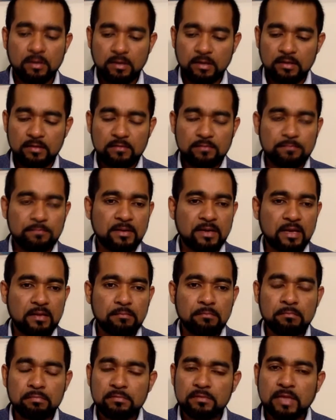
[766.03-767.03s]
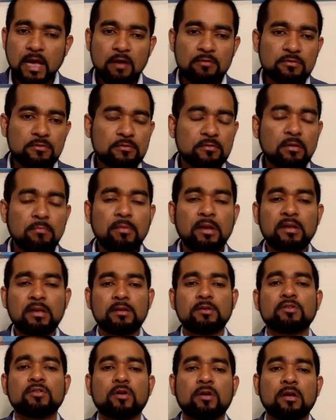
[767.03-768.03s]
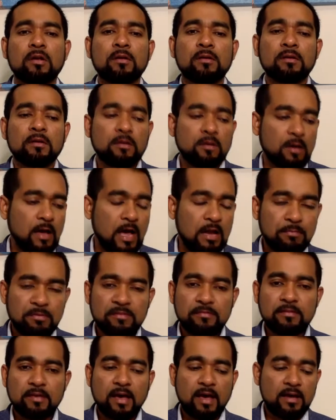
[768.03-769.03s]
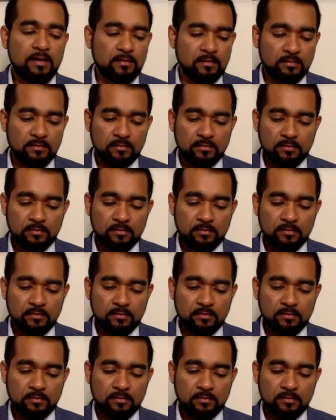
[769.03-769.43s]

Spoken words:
is between thousands of metric ton herbicide,